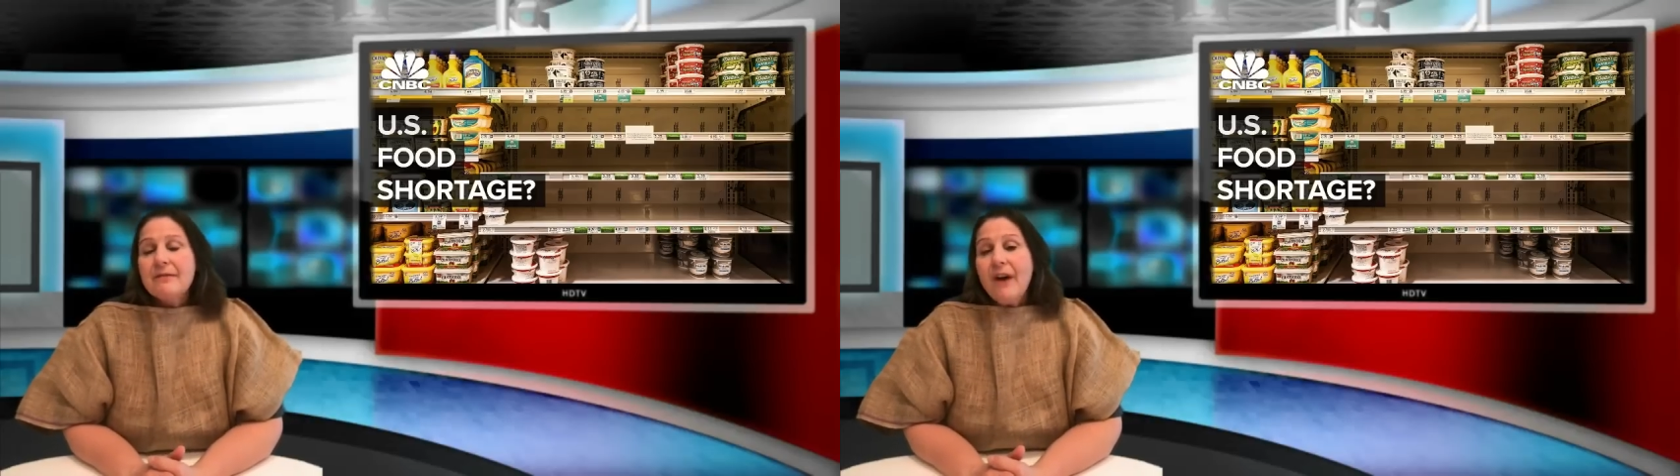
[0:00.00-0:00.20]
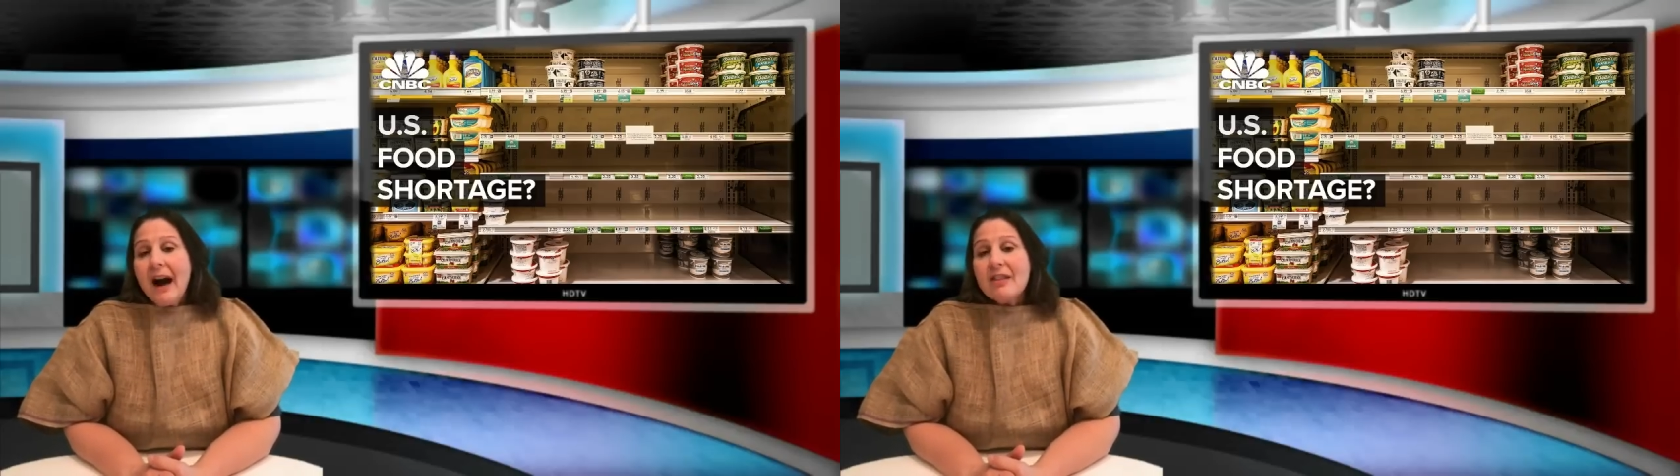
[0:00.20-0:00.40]

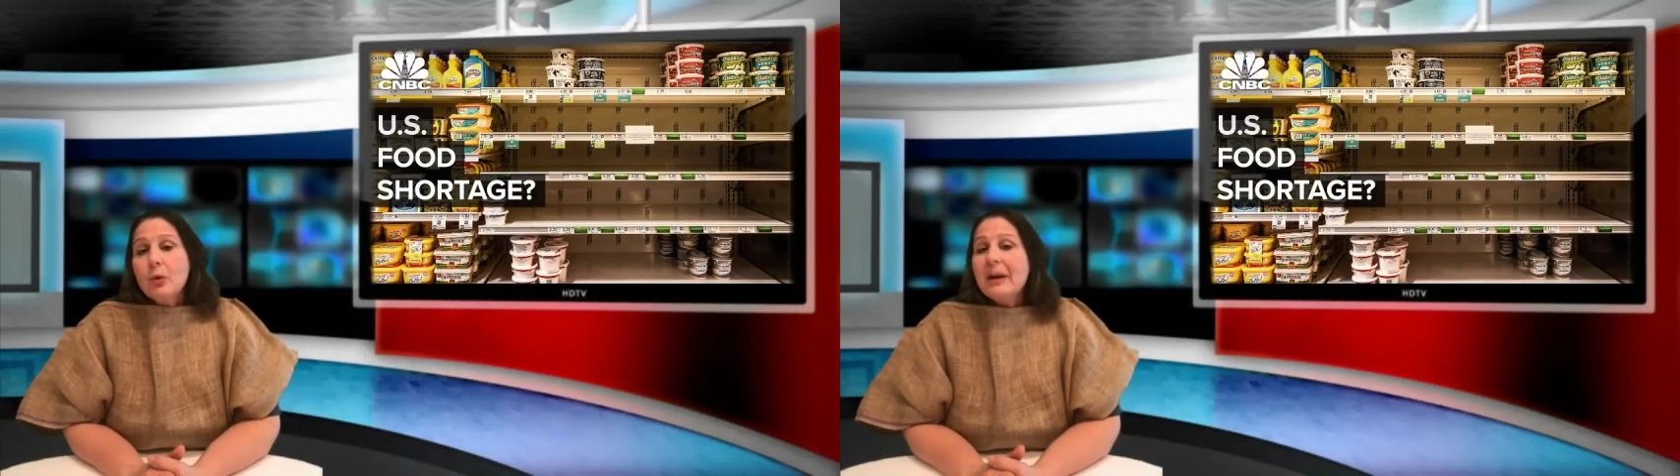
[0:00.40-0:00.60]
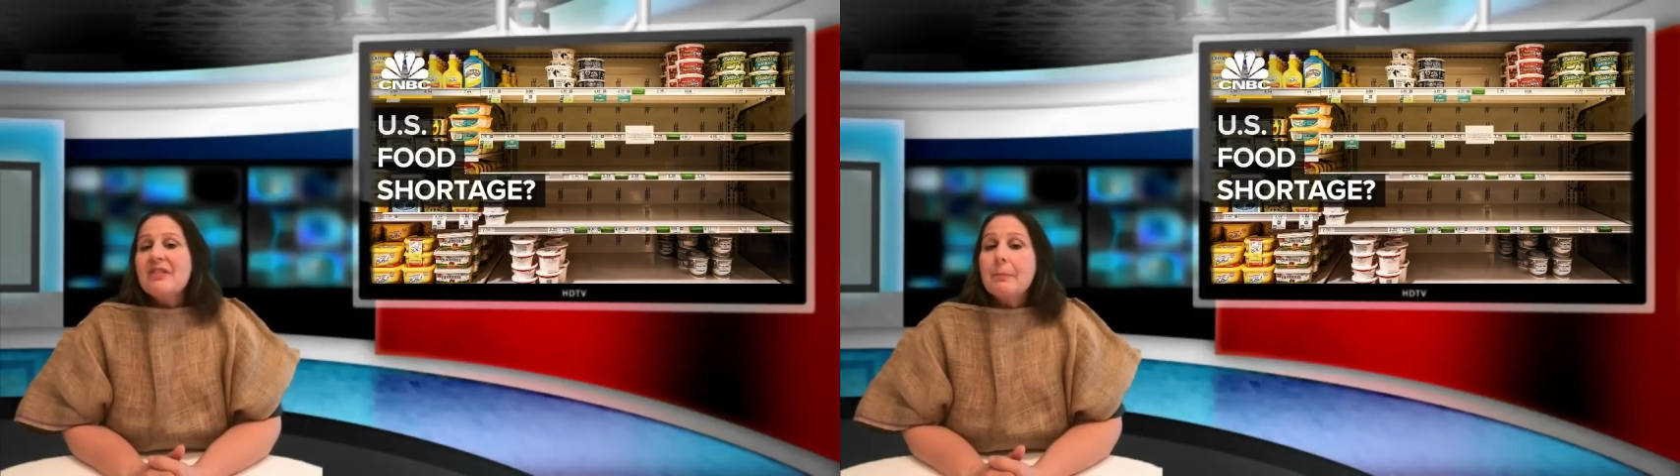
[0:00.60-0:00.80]

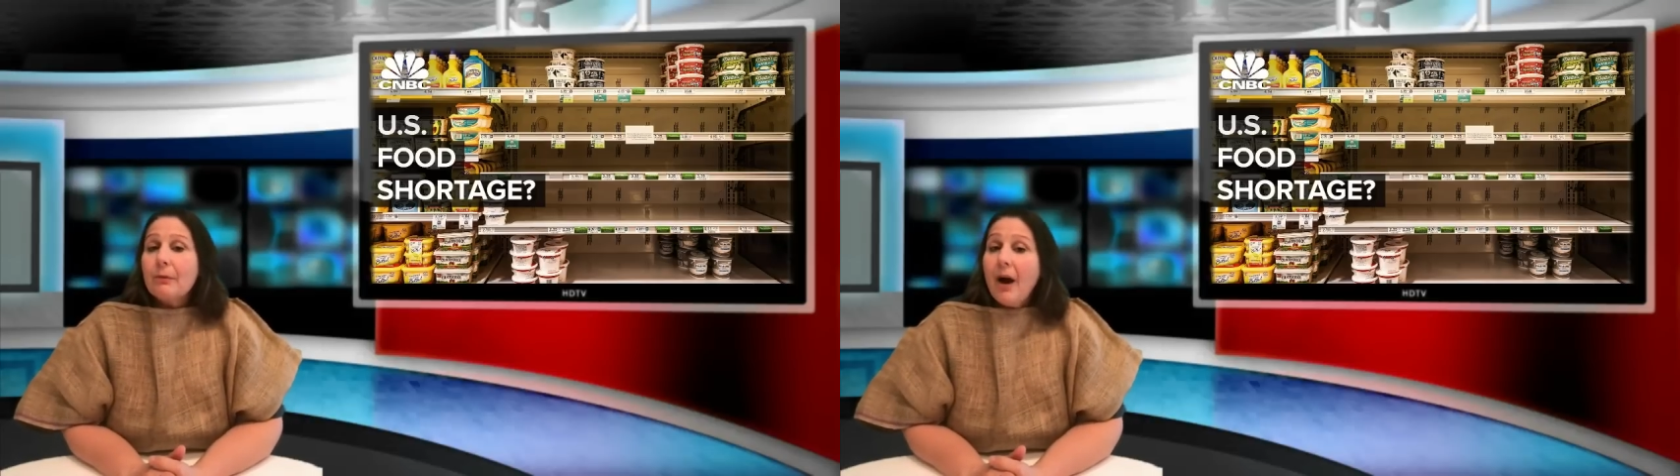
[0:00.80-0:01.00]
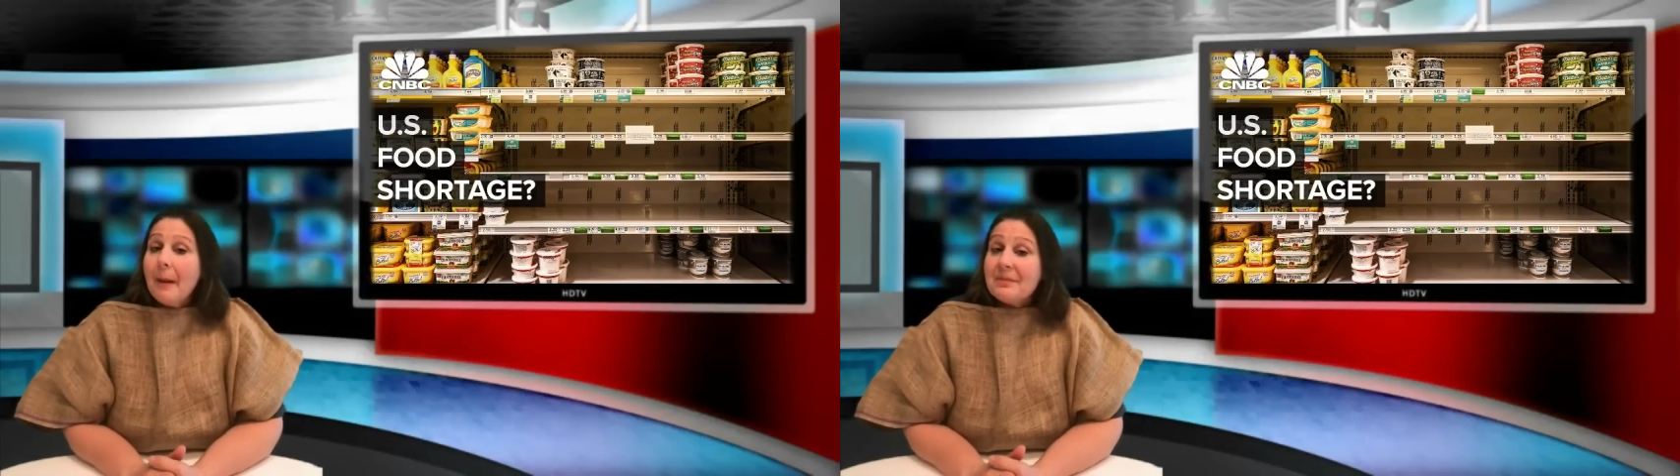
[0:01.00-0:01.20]
following the
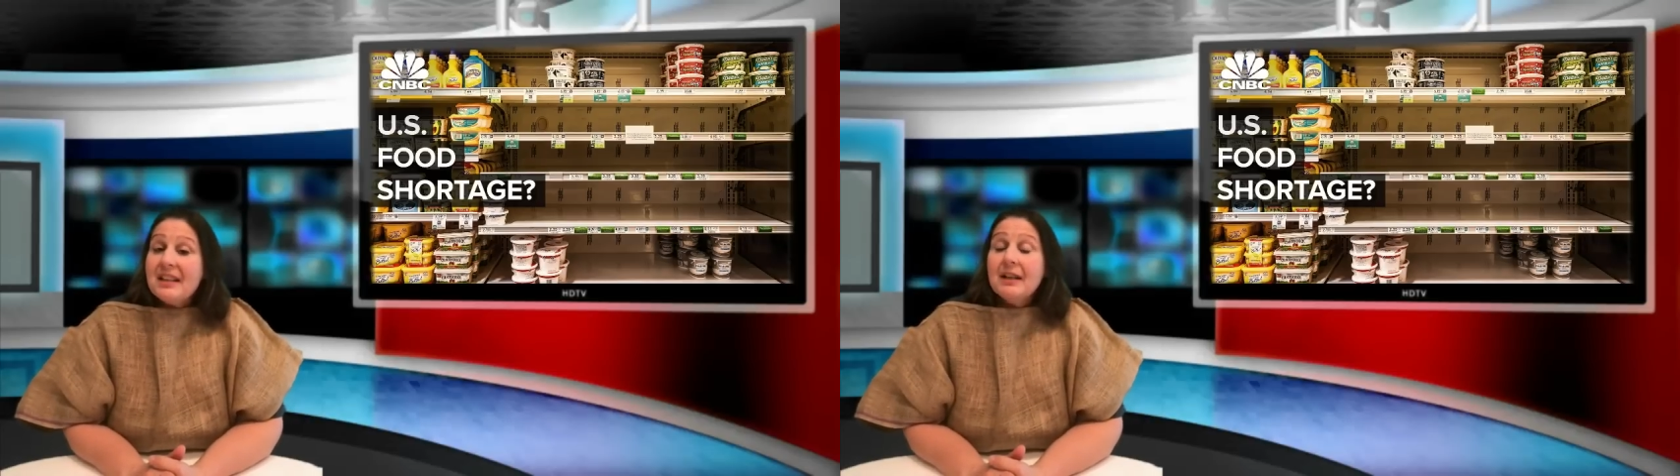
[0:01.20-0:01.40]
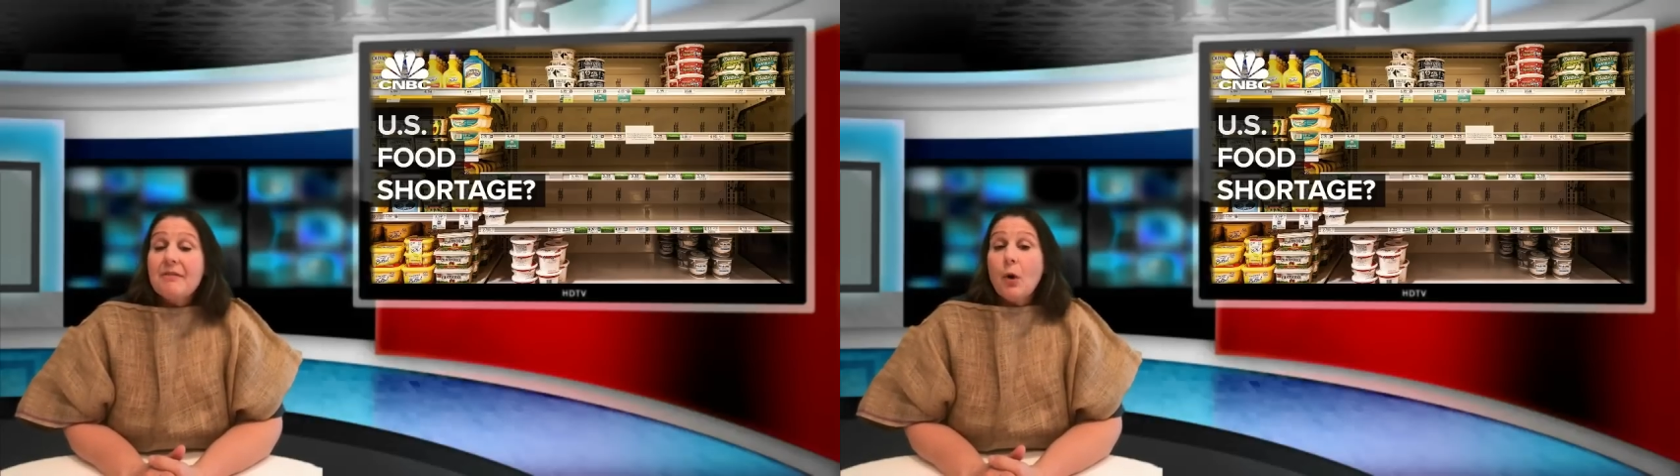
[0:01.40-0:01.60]

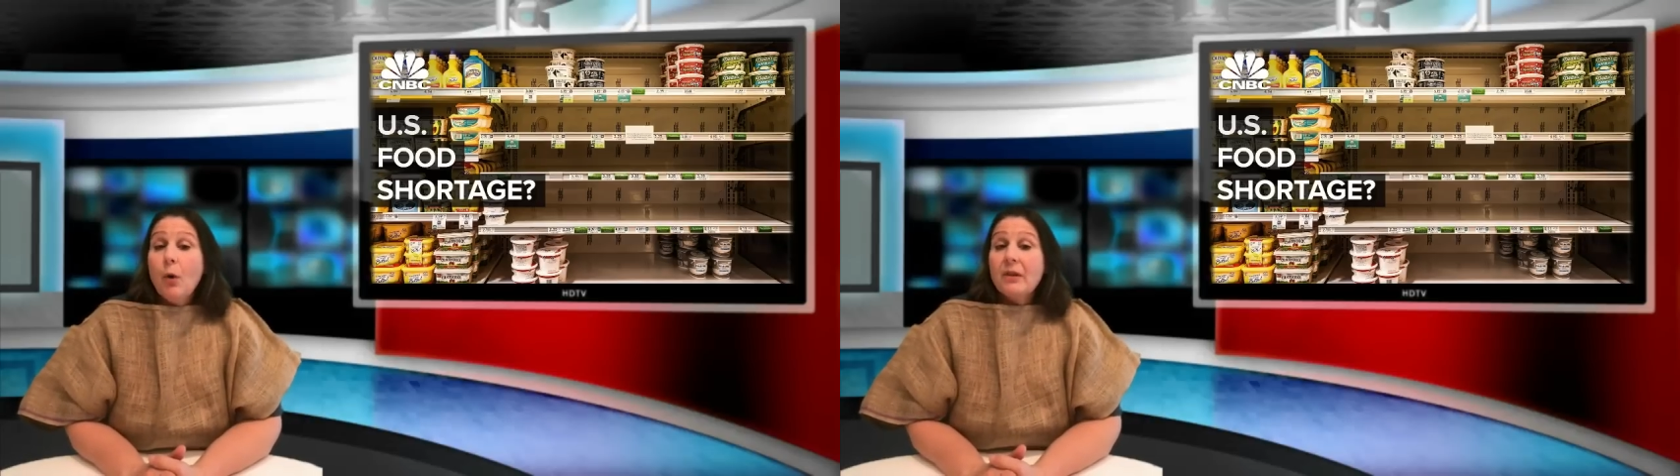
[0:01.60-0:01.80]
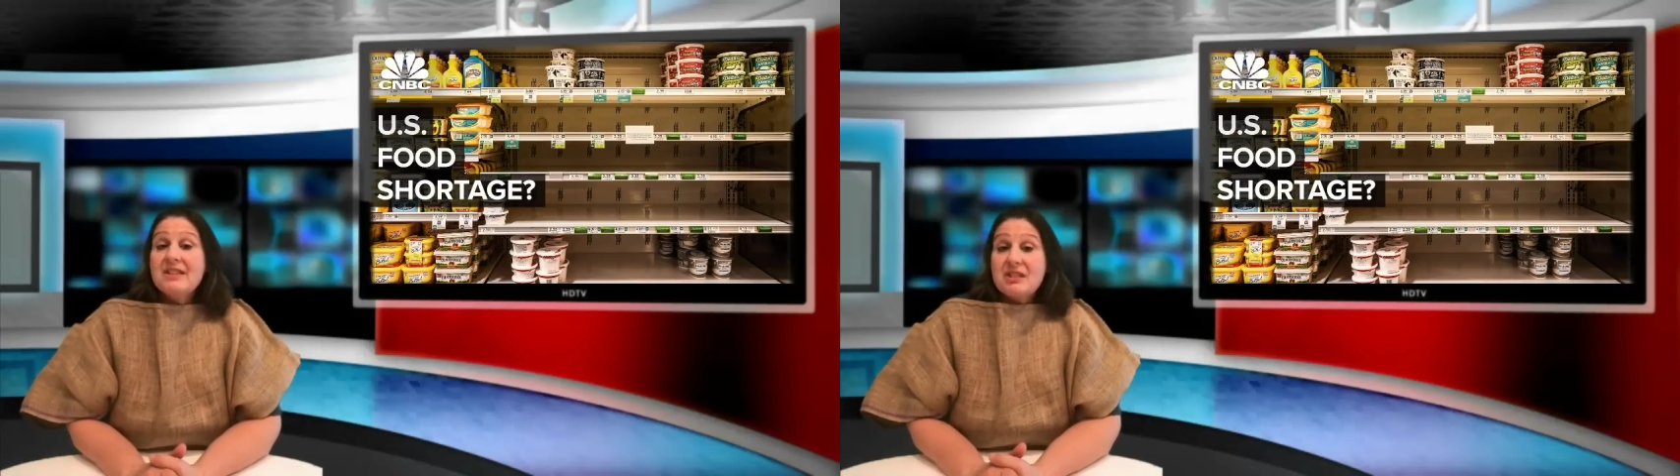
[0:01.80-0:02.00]
prompting of the Holy